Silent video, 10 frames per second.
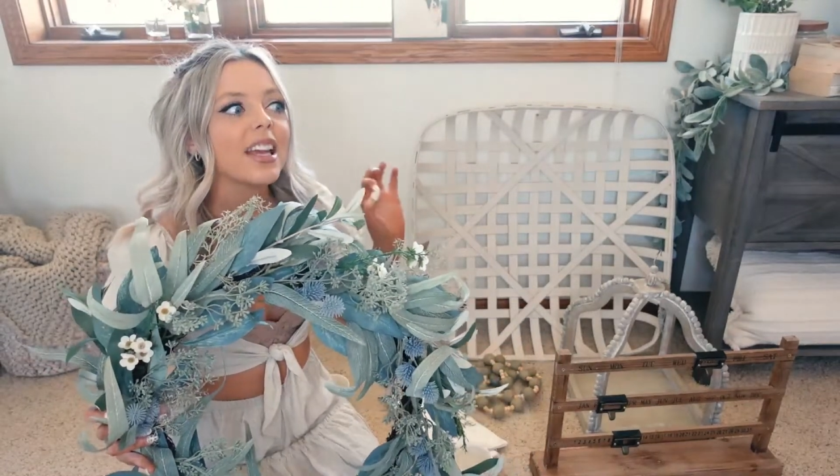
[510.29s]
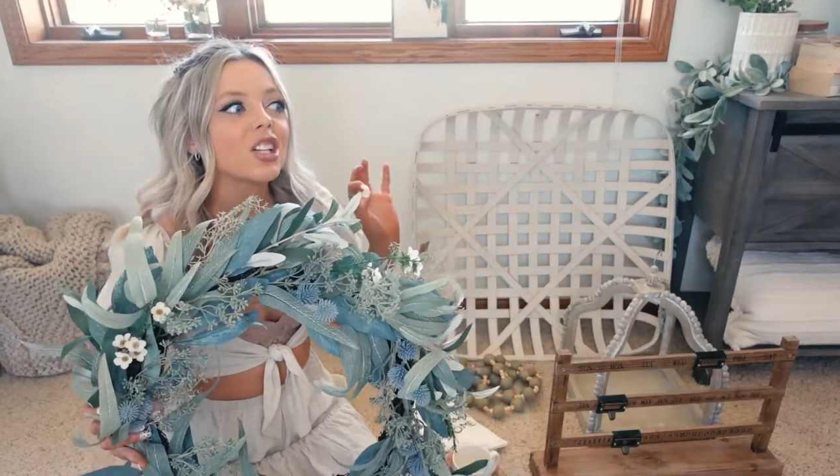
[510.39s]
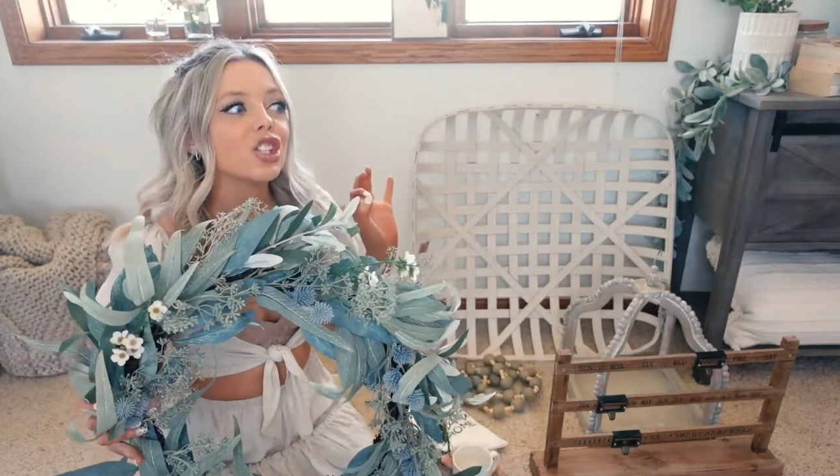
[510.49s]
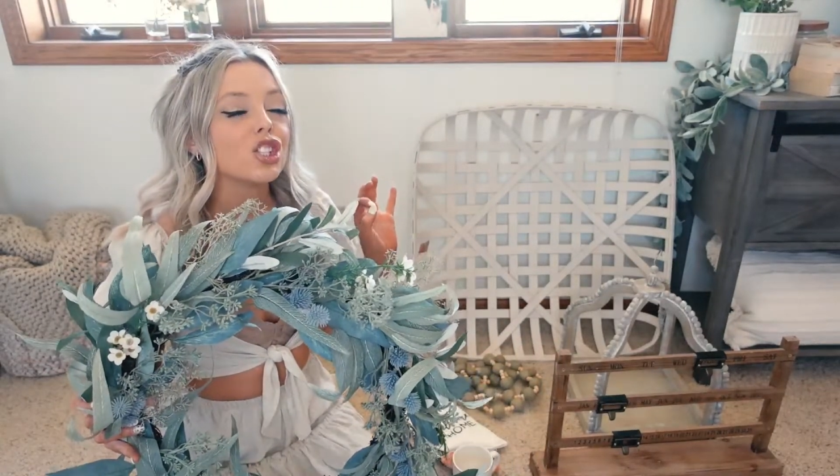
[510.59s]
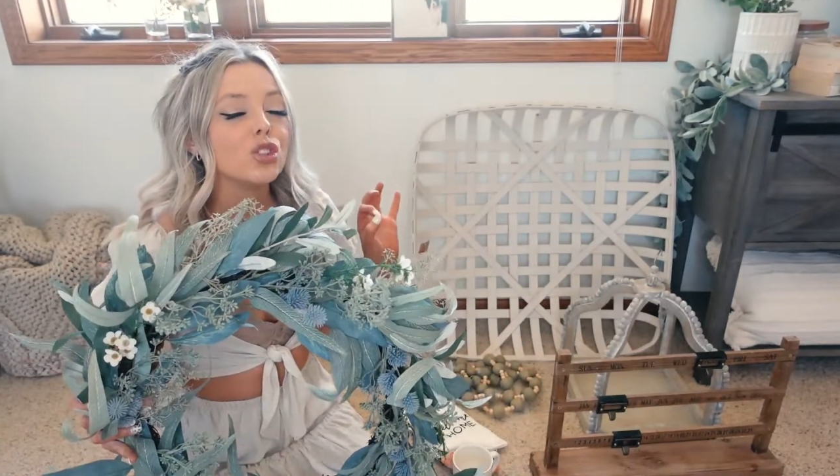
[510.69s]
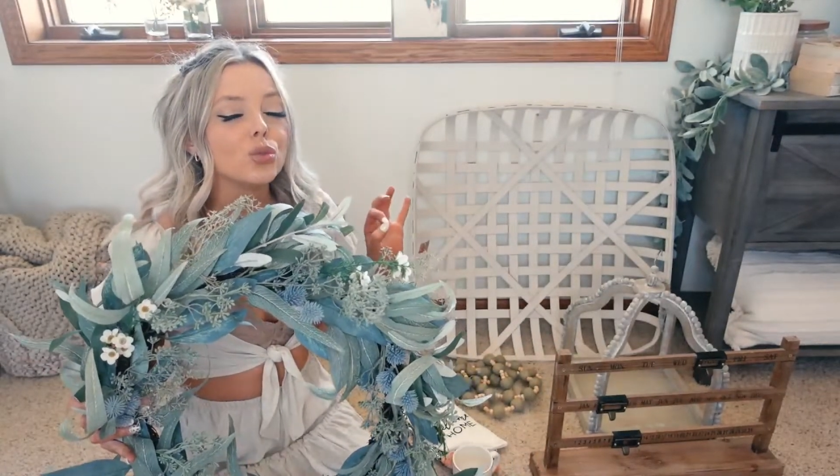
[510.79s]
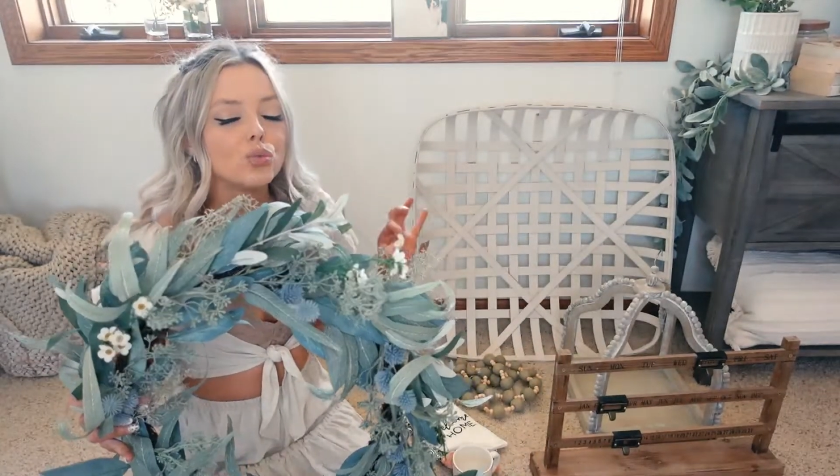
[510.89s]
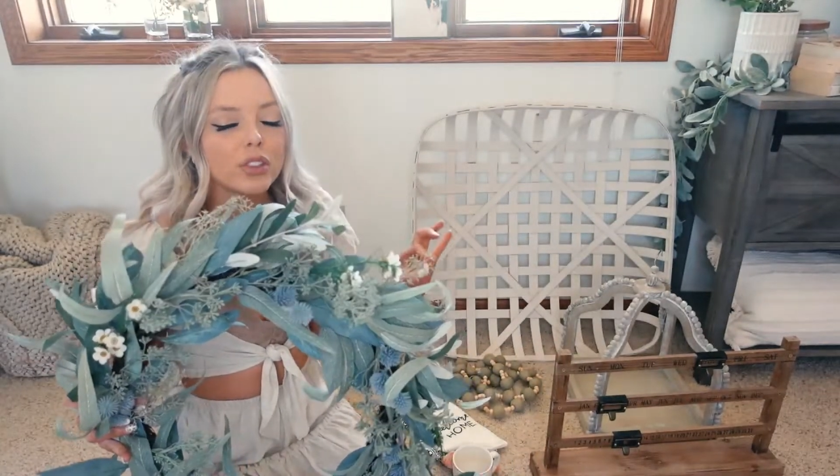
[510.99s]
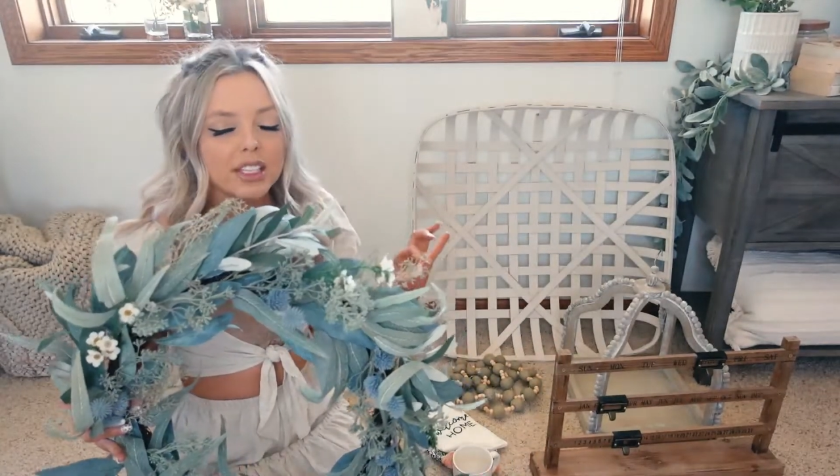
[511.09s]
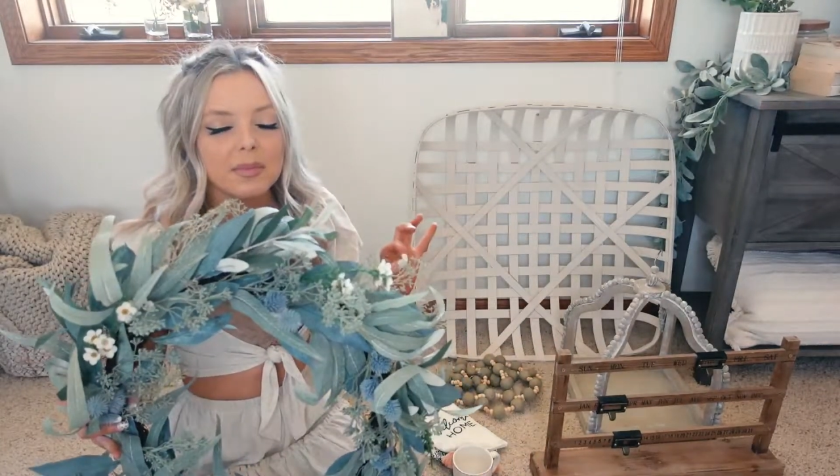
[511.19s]

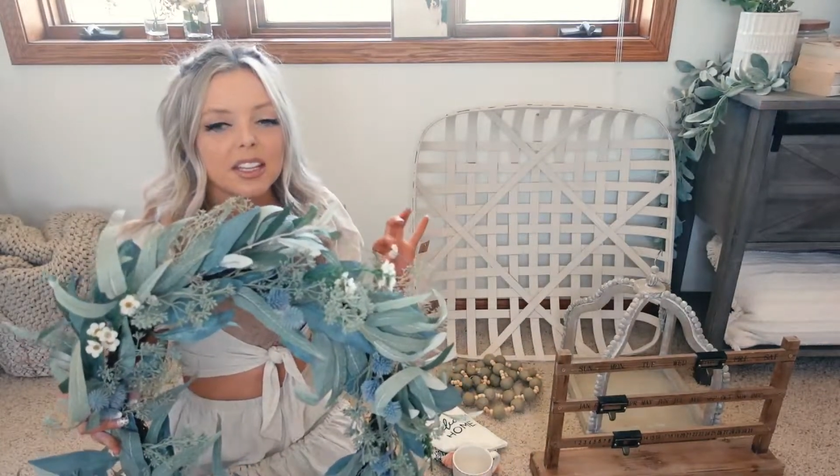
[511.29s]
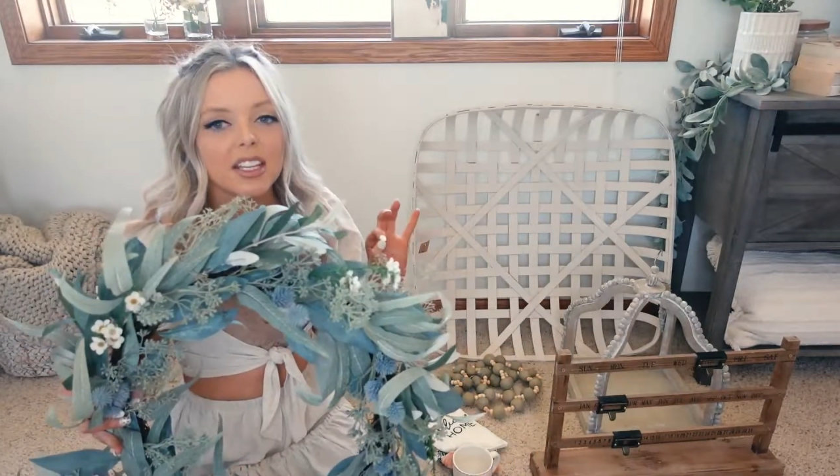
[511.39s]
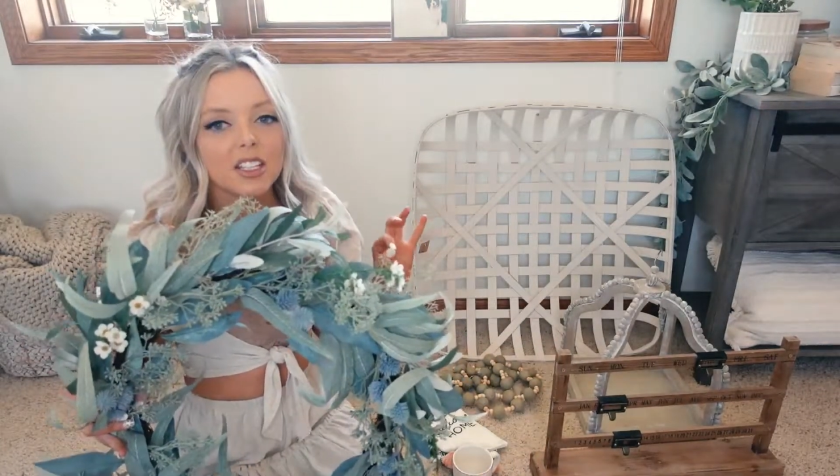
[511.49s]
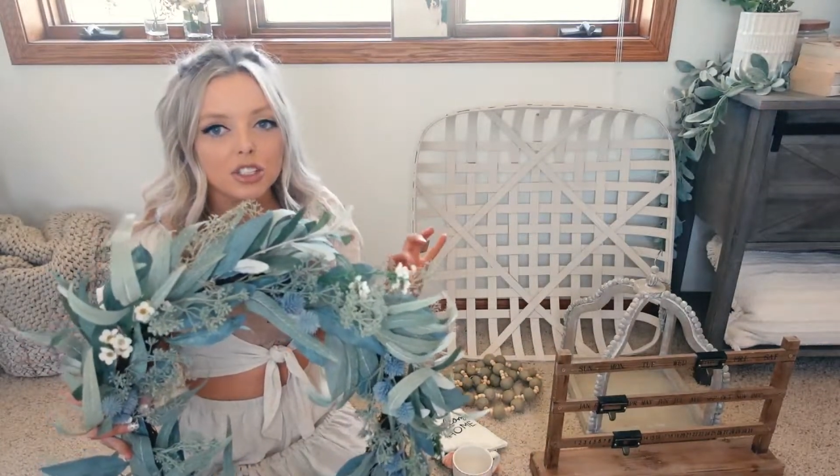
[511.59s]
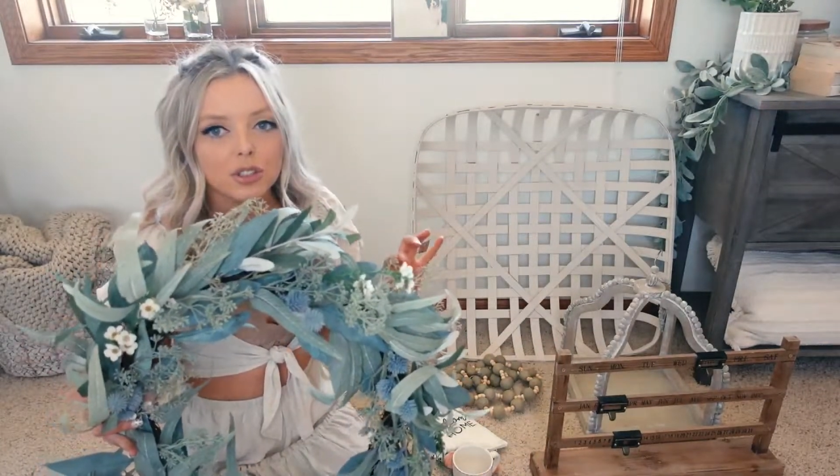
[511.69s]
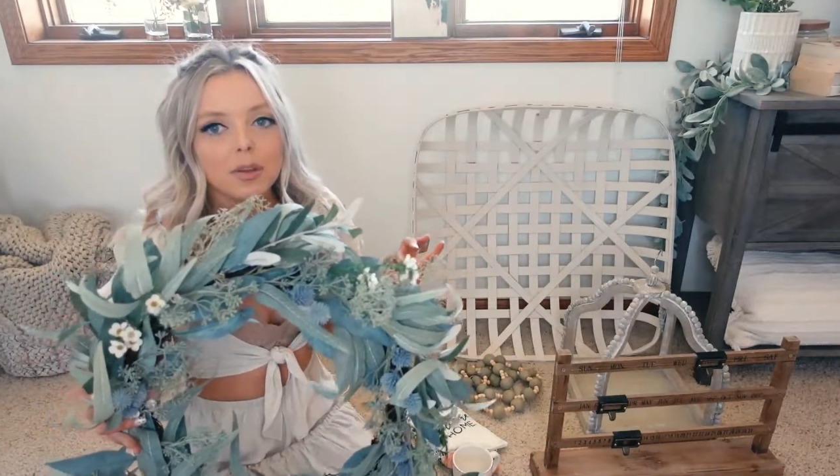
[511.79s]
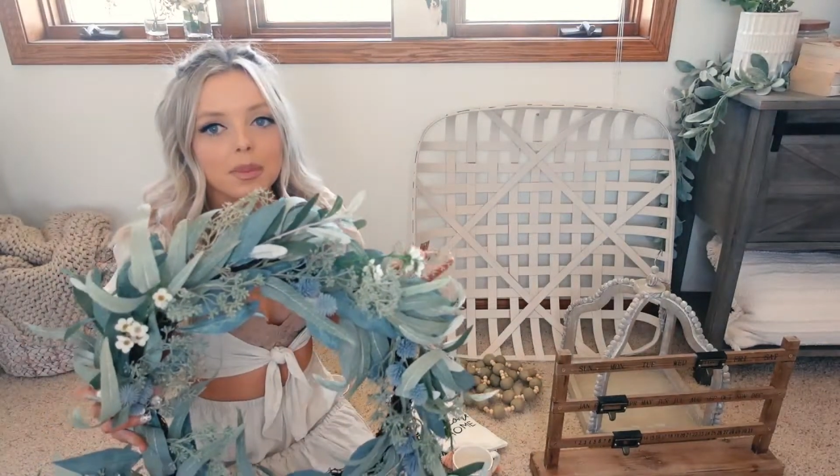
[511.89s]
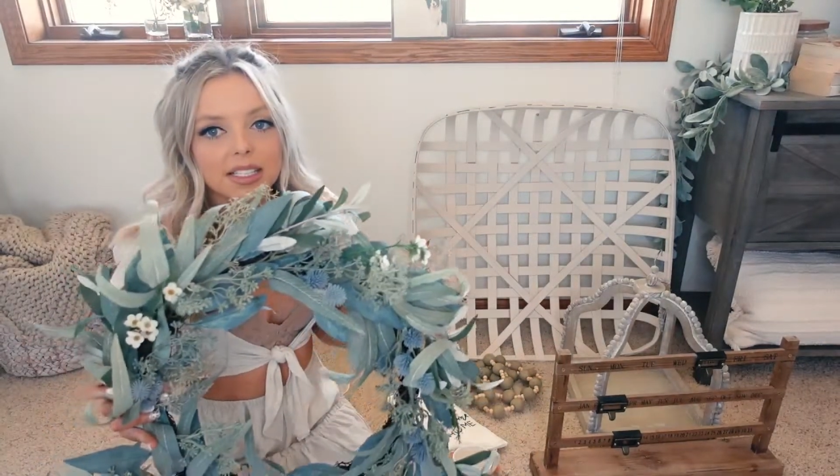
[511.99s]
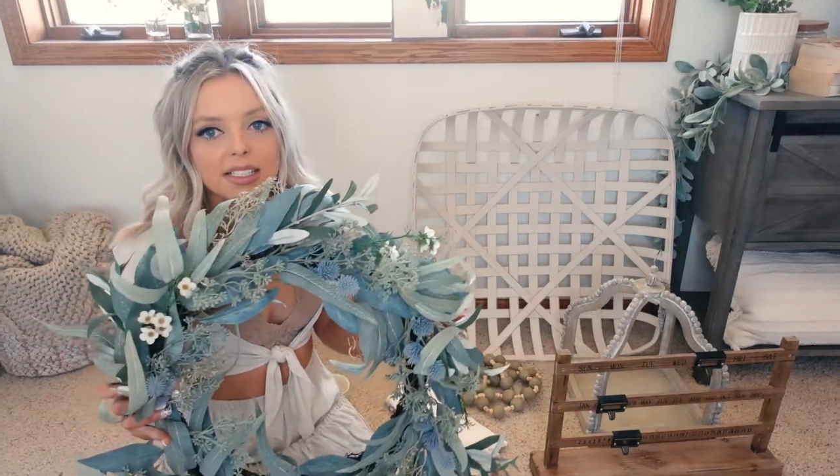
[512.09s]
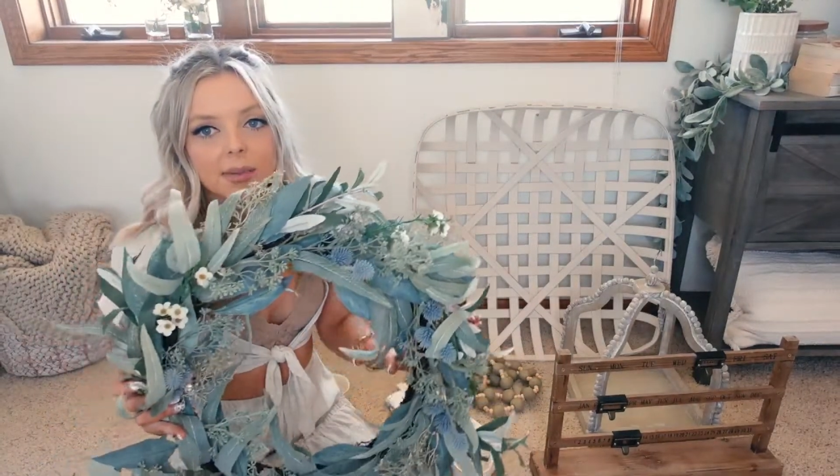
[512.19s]

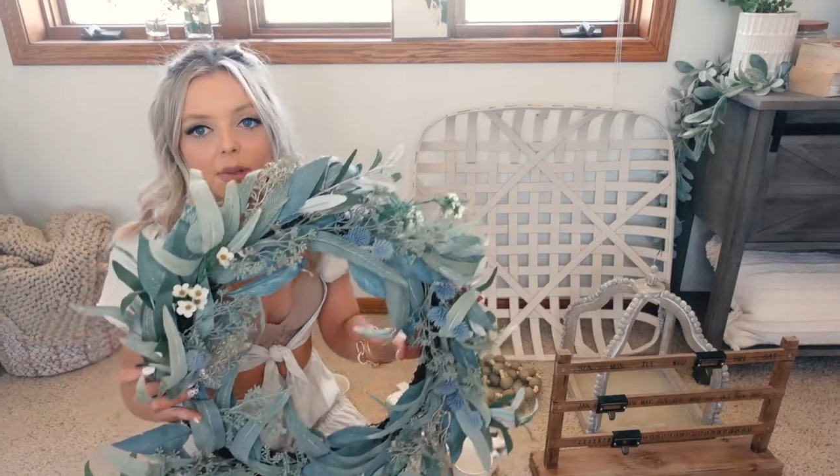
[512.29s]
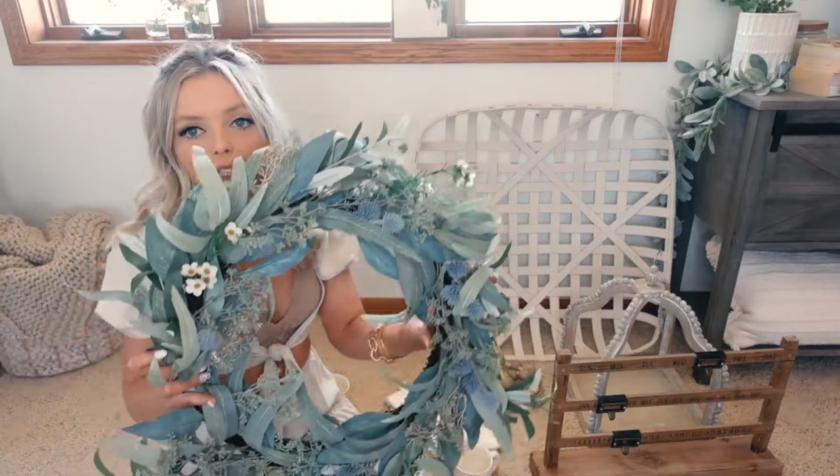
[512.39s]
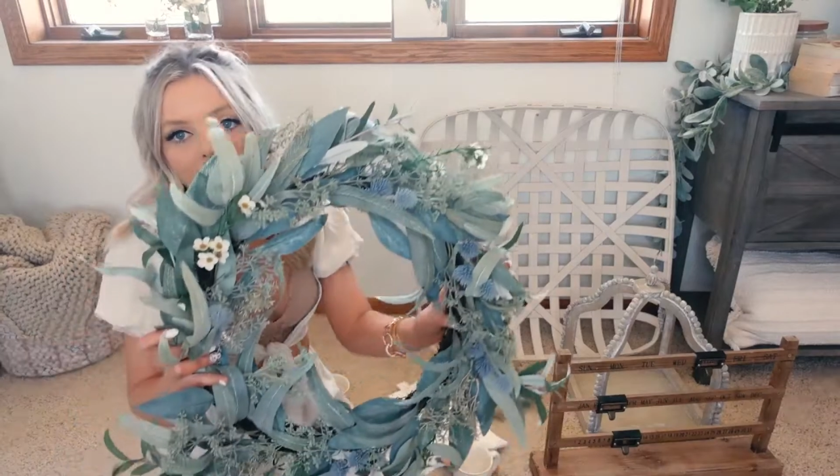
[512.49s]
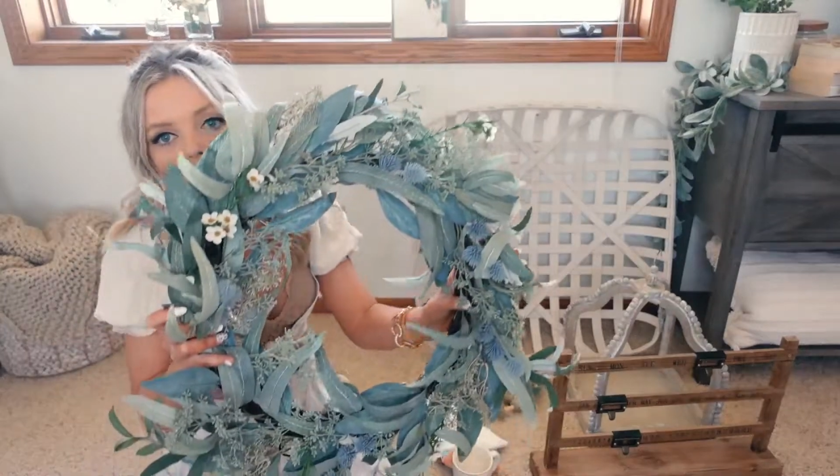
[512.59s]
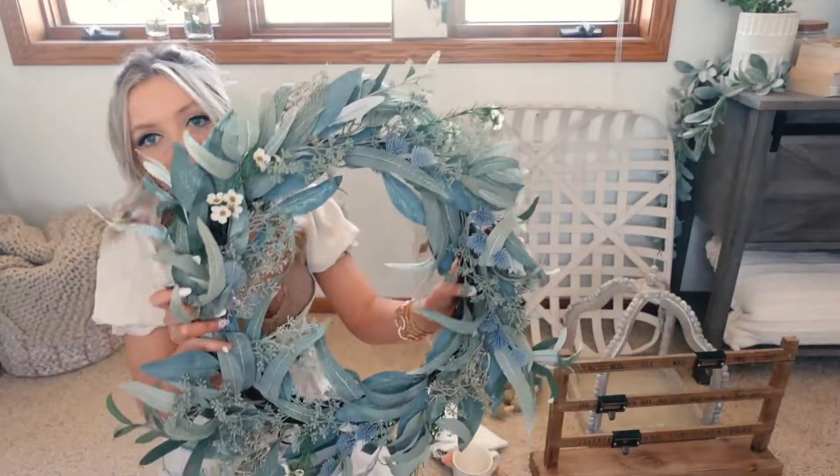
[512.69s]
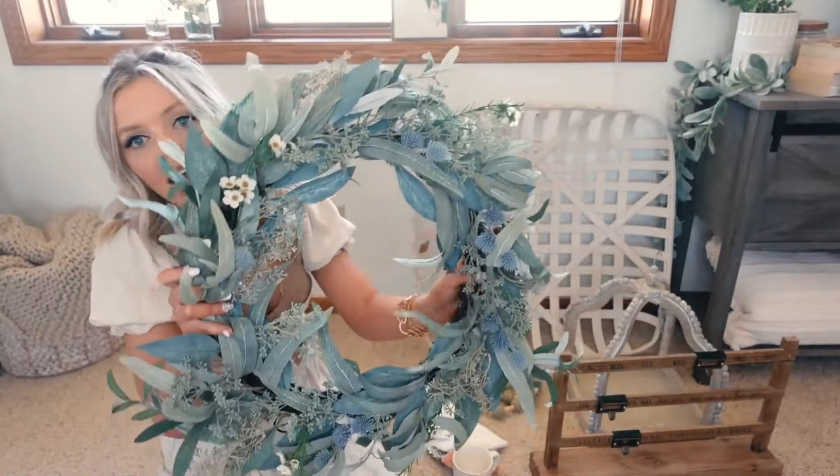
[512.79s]
extremely similar